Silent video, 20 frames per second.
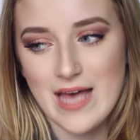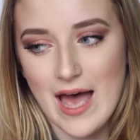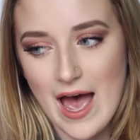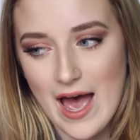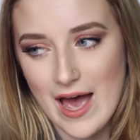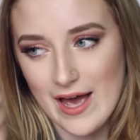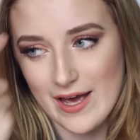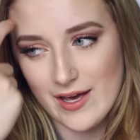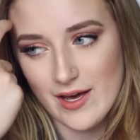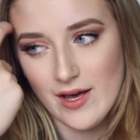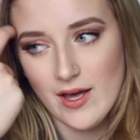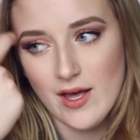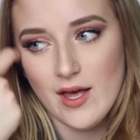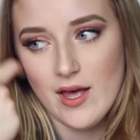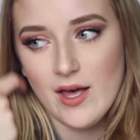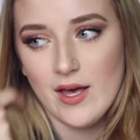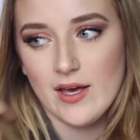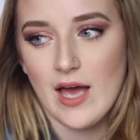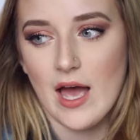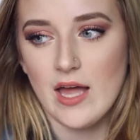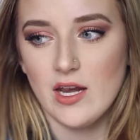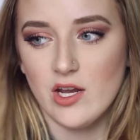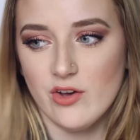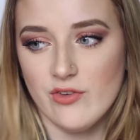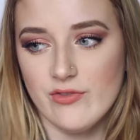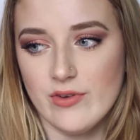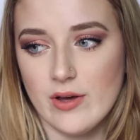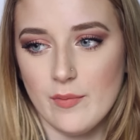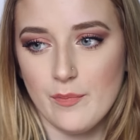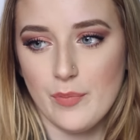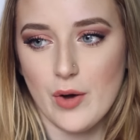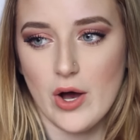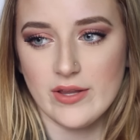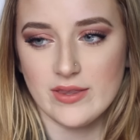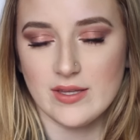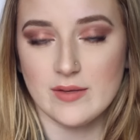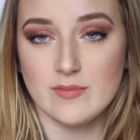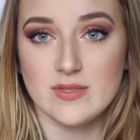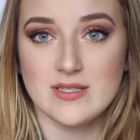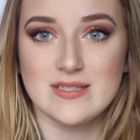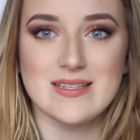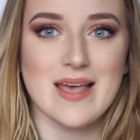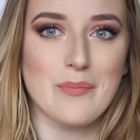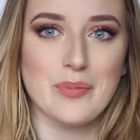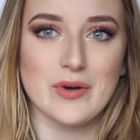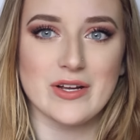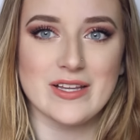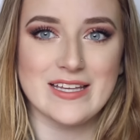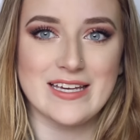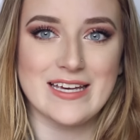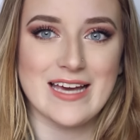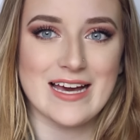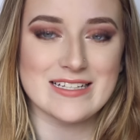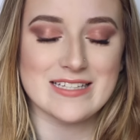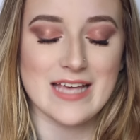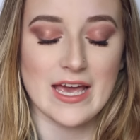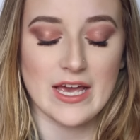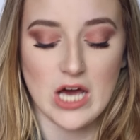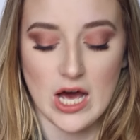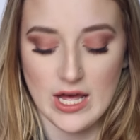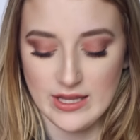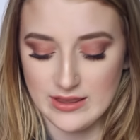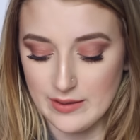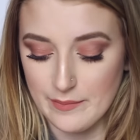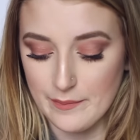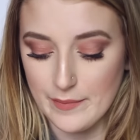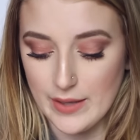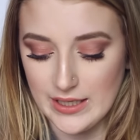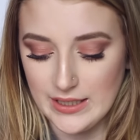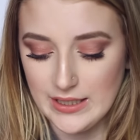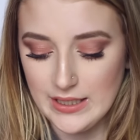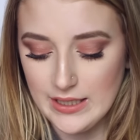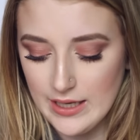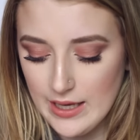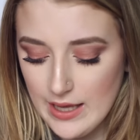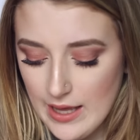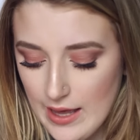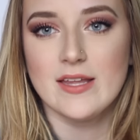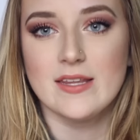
I kind of bought them separately as I got the money.